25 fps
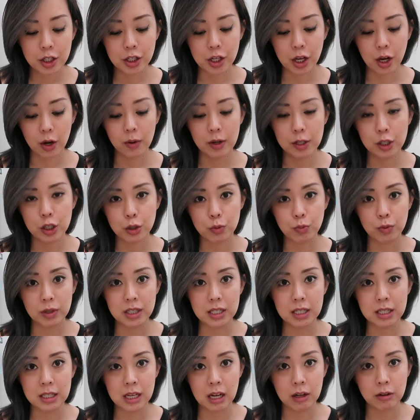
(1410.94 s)
So it just
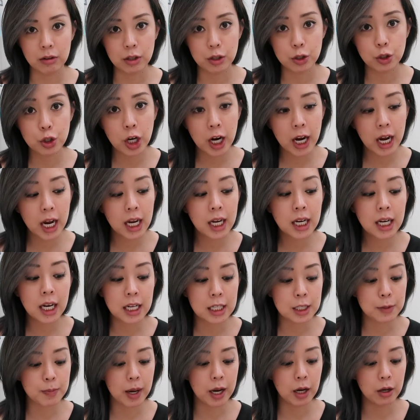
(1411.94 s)
rinses down the drain.
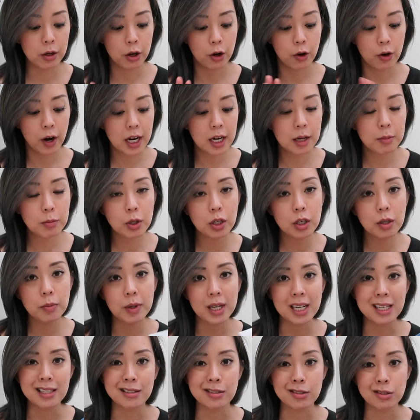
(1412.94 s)
It's biodegradable
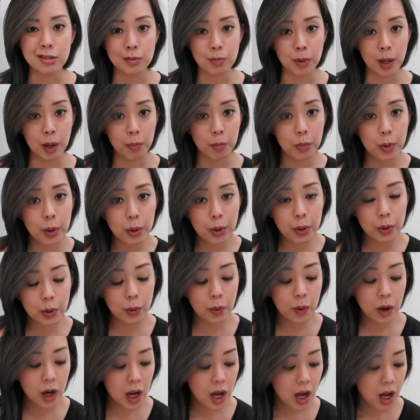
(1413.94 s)
because it's just
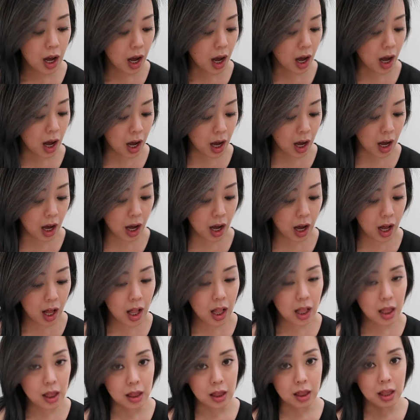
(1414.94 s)
bamboo. Uh
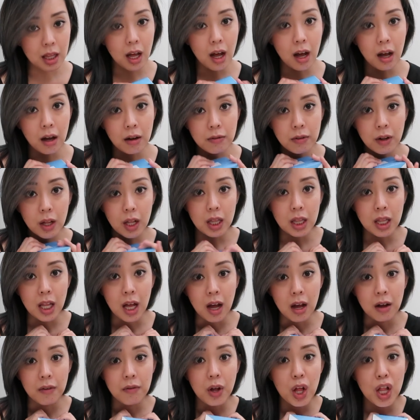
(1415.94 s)
love
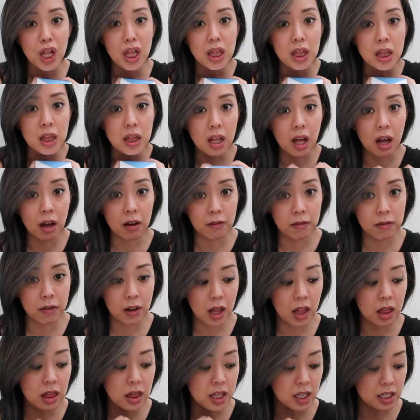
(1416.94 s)
love love
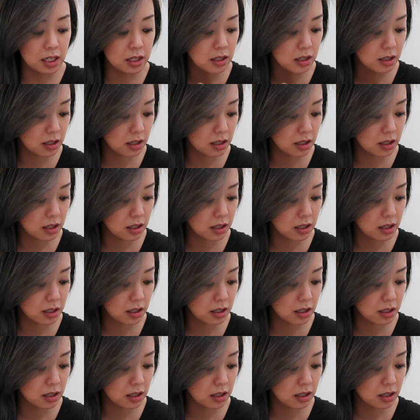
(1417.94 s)
this